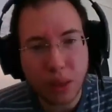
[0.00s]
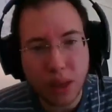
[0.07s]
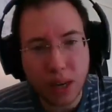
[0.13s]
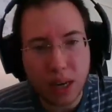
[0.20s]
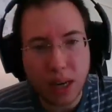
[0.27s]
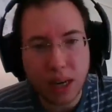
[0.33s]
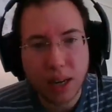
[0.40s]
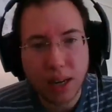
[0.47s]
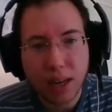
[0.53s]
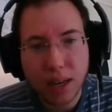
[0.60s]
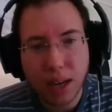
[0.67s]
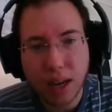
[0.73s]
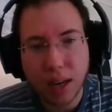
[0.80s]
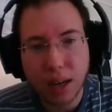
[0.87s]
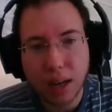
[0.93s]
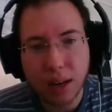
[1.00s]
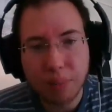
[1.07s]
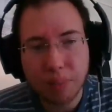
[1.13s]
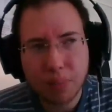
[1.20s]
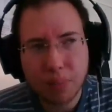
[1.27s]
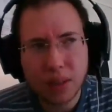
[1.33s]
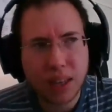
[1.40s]
the
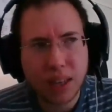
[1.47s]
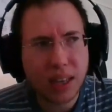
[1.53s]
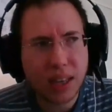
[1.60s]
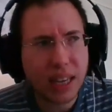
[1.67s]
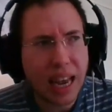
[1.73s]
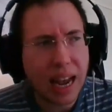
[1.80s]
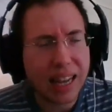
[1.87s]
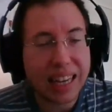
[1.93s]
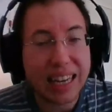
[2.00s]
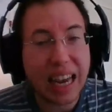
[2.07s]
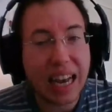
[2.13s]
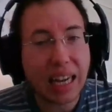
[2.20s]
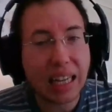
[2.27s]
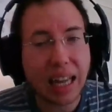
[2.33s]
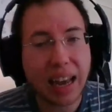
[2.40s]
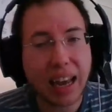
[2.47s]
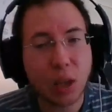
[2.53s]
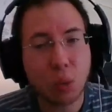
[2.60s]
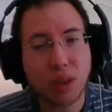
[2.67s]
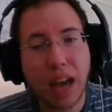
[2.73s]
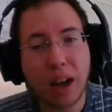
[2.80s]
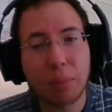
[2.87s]
how to get
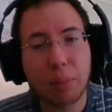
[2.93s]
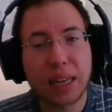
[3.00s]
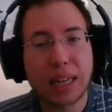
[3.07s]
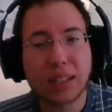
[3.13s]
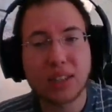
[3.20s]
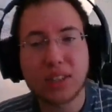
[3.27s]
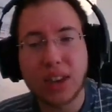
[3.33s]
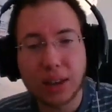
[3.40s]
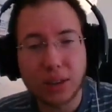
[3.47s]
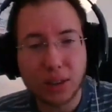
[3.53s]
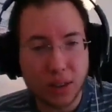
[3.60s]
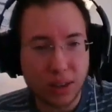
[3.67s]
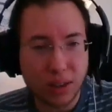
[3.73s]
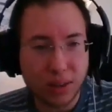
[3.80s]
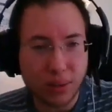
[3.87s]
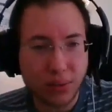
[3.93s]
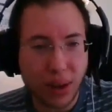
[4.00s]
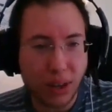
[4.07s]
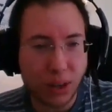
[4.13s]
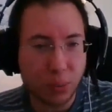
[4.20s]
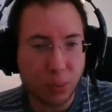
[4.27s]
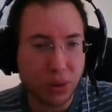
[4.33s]
clients without being salesy
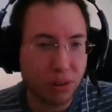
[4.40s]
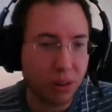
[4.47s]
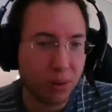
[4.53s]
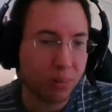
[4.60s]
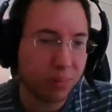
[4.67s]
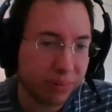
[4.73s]
Facebook group.